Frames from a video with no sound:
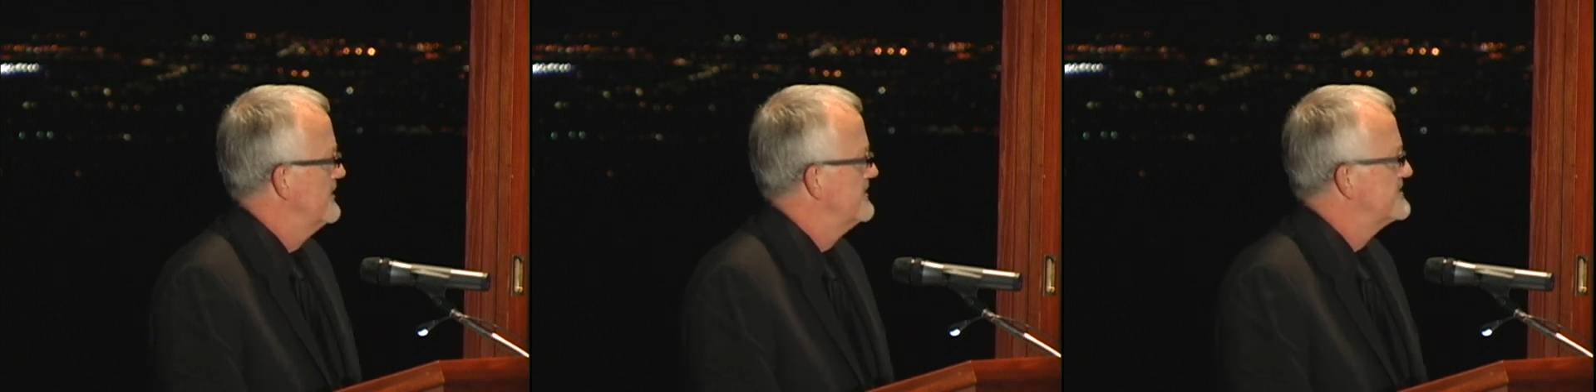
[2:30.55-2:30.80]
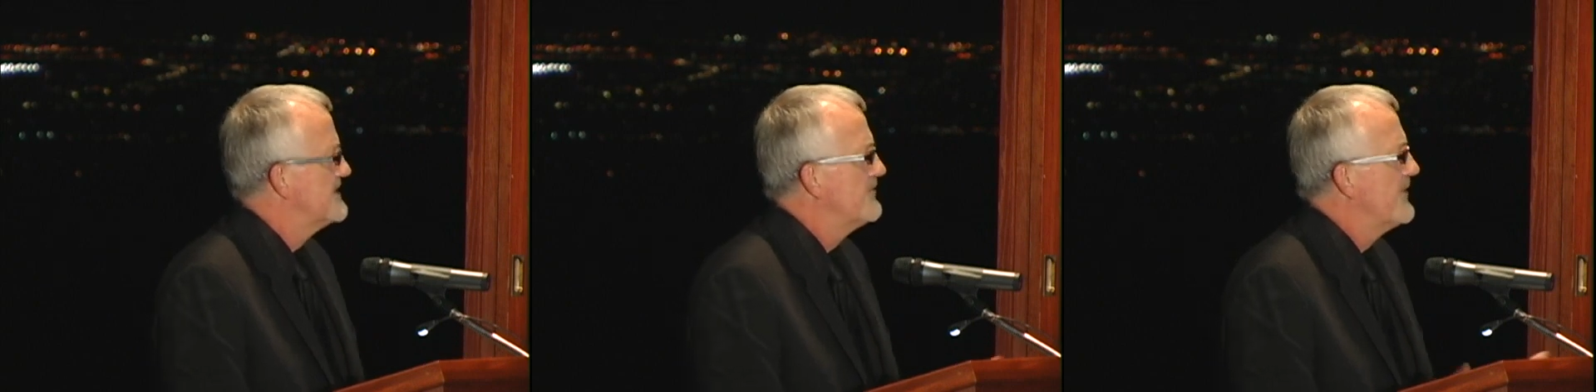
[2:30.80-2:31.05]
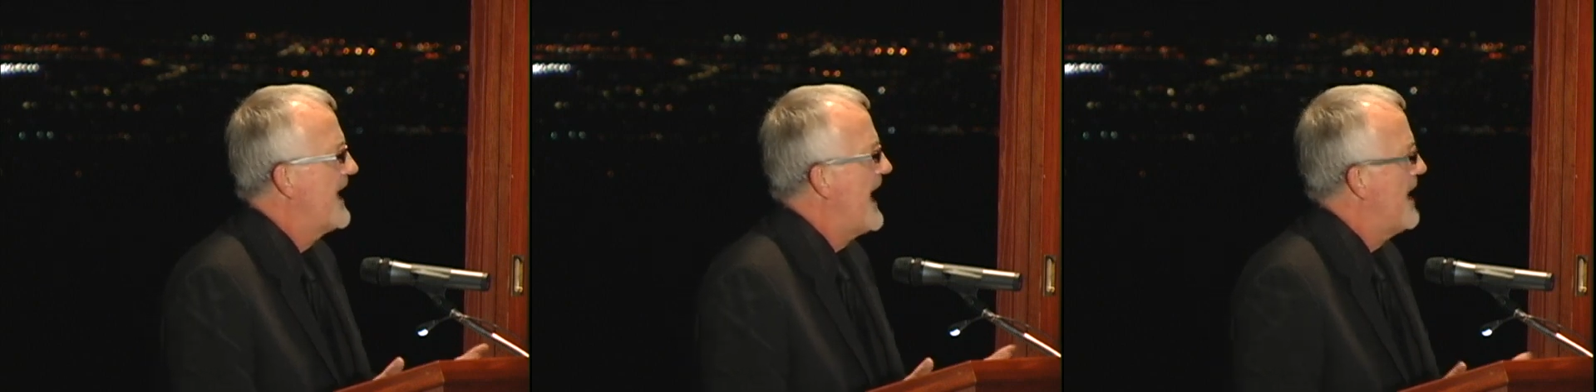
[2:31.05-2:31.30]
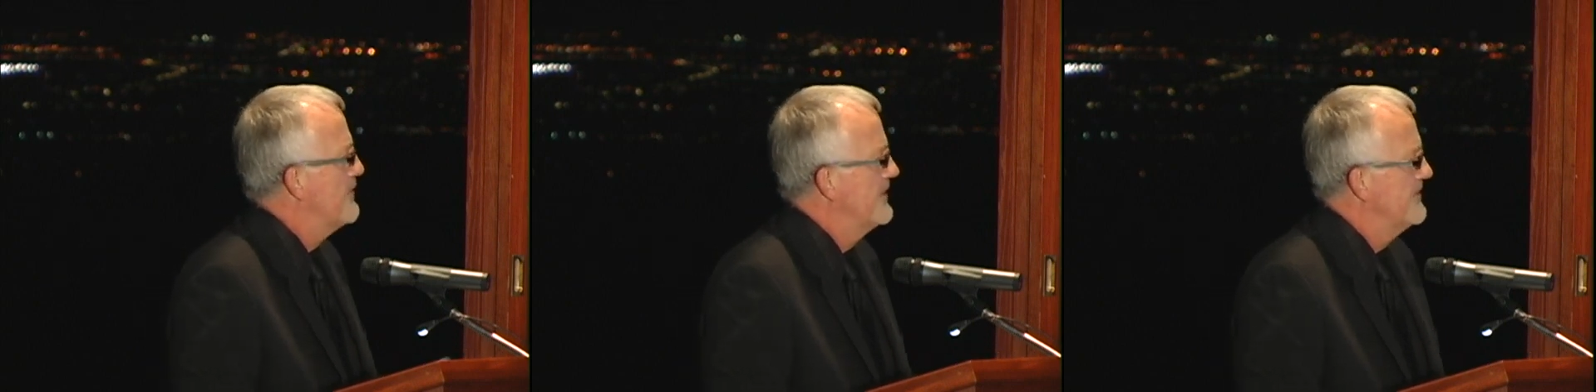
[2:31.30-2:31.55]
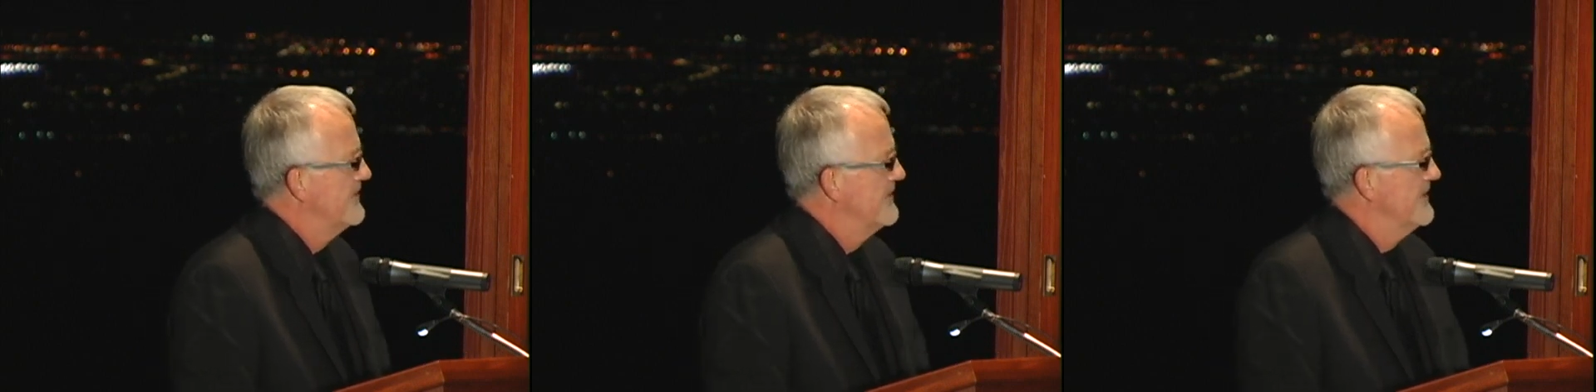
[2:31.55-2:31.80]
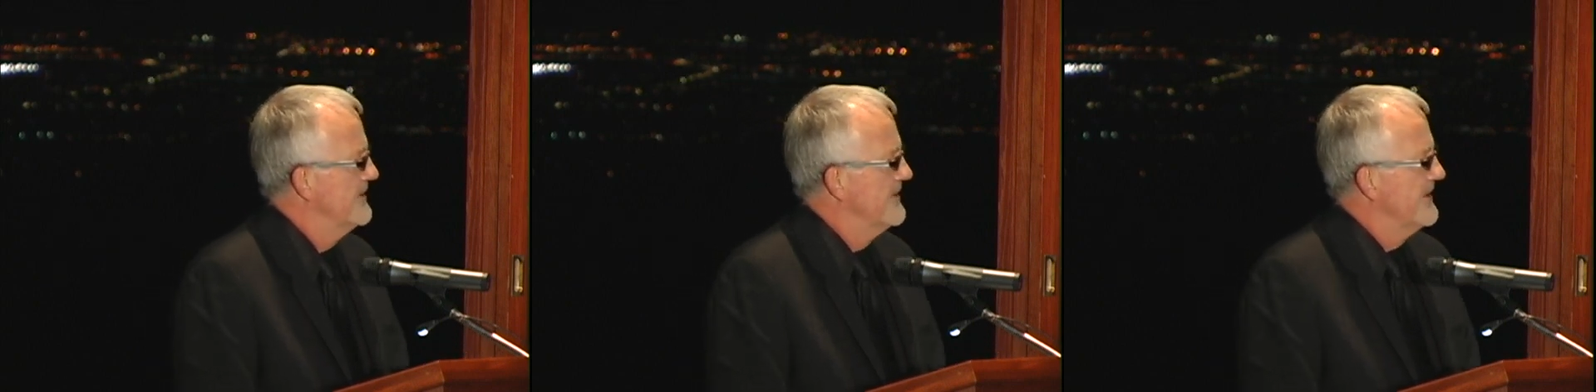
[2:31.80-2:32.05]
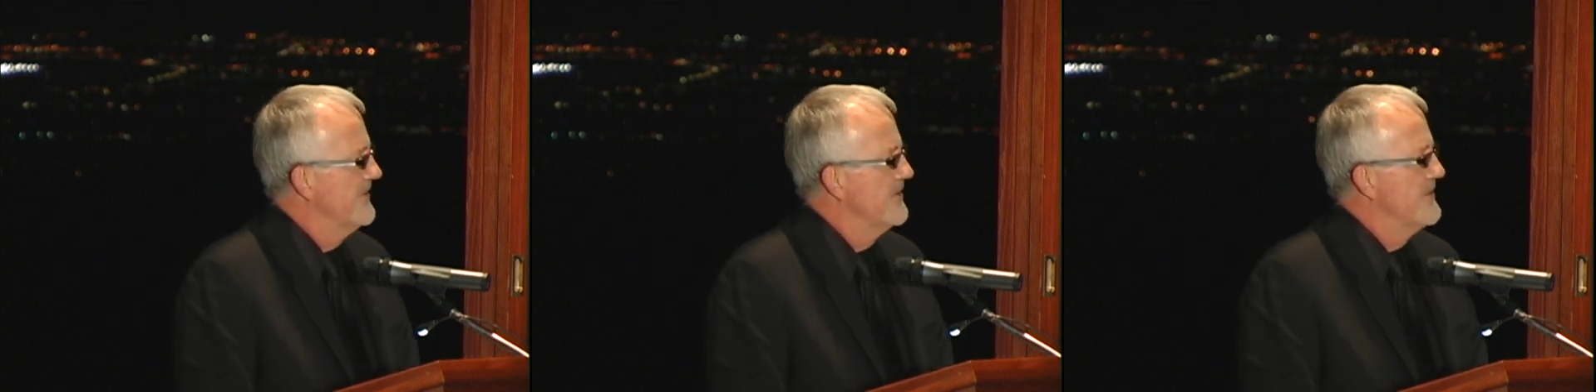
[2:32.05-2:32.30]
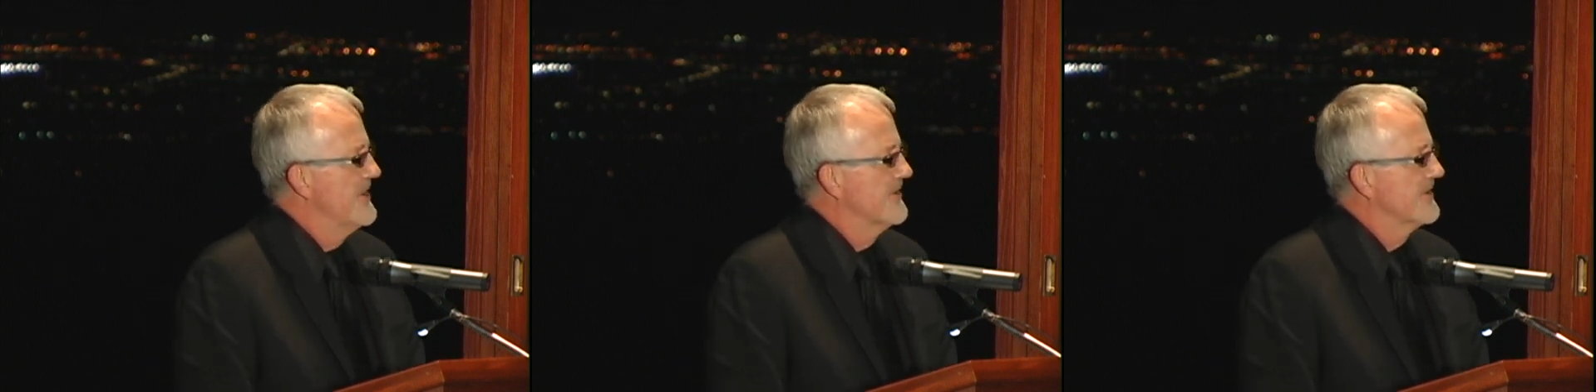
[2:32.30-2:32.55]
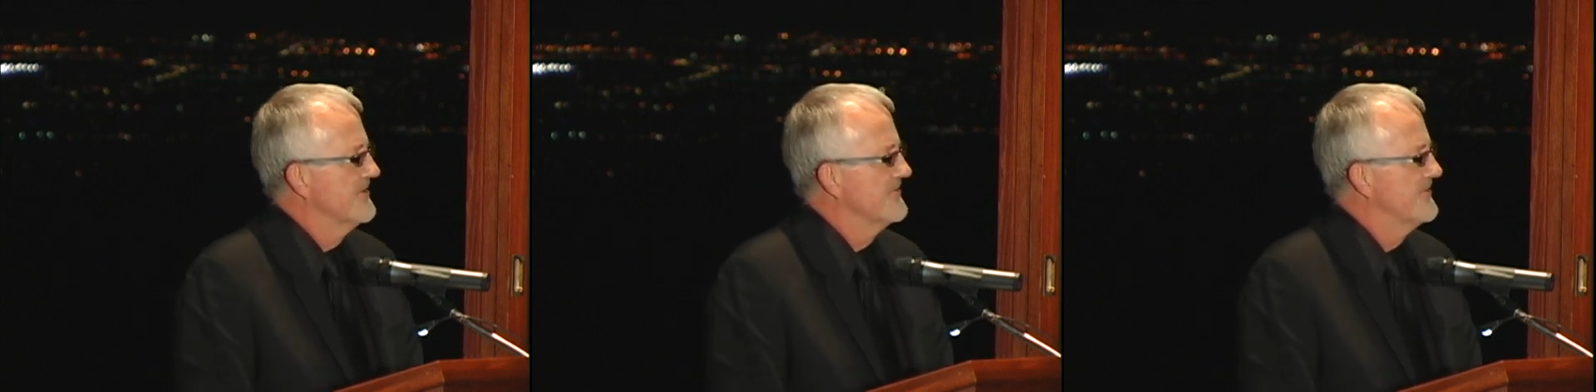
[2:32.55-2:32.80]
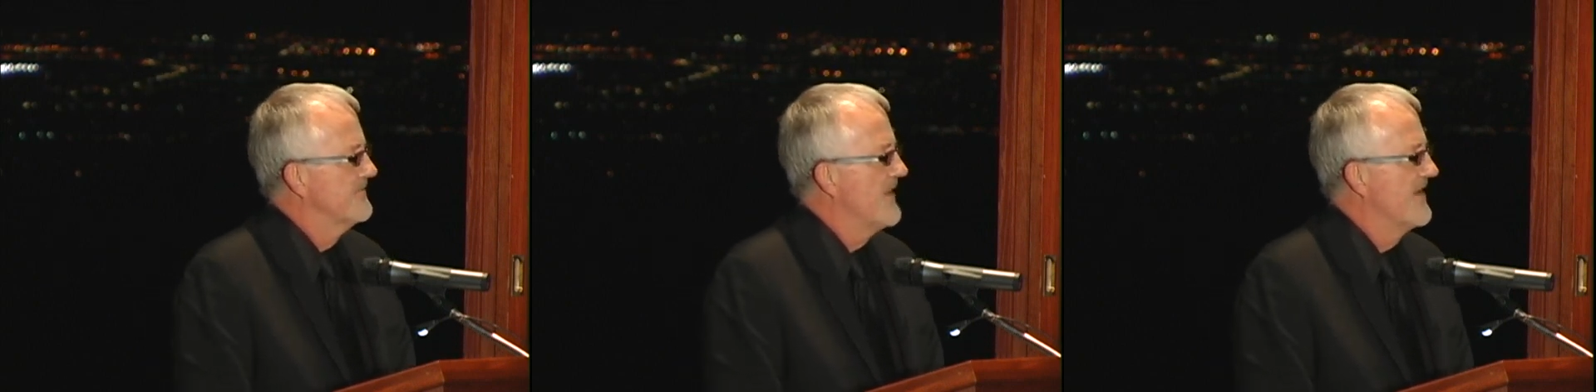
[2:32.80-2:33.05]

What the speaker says: Something happened in the Americas.